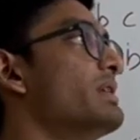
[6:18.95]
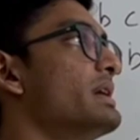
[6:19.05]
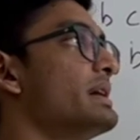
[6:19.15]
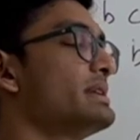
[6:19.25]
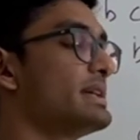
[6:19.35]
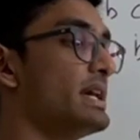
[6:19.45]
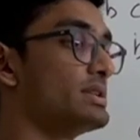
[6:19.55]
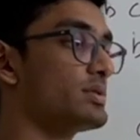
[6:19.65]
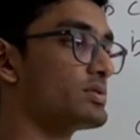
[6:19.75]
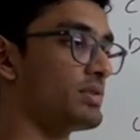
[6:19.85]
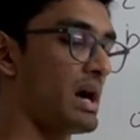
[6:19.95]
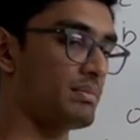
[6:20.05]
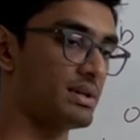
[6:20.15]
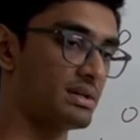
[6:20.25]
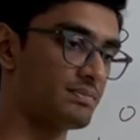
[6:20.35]
in case of
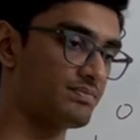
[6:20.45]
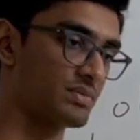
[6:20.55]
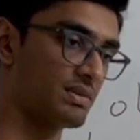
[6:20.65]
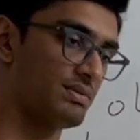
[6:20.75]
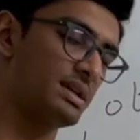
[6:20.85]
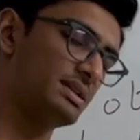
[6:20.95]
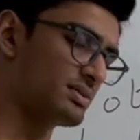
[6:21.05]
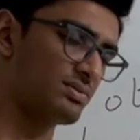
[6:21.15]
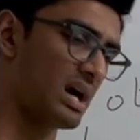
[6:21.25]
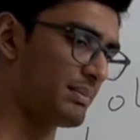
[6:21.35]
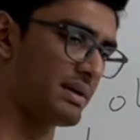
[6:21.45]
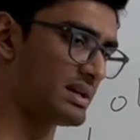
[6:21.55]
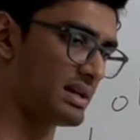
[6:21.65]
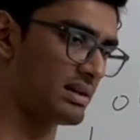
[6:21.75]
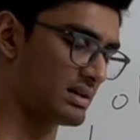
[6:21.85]
swapping, we can swap
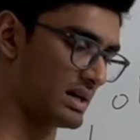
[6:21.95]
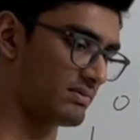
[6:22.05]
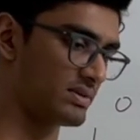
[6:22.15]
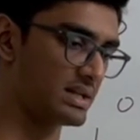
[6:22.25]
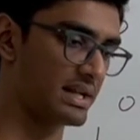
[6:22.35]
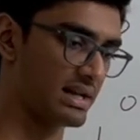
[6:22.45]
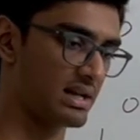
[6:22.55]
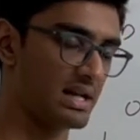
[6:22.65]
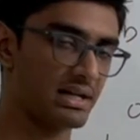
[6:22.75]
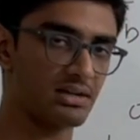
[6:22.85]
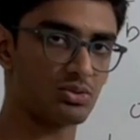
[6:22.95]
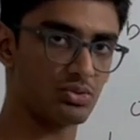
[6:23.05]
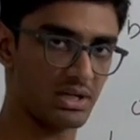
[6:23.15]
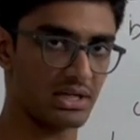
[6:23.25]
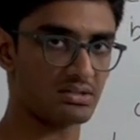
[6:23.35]
a word, any letter, two
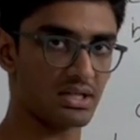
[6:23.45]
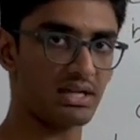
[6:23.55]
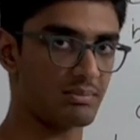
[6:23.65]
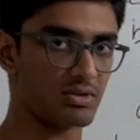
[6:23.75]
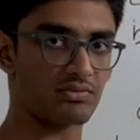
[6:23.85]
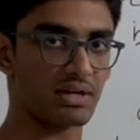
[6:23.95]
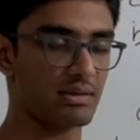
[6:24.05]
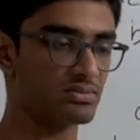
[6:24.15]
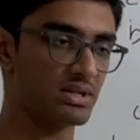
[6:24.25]
letters, any number of times.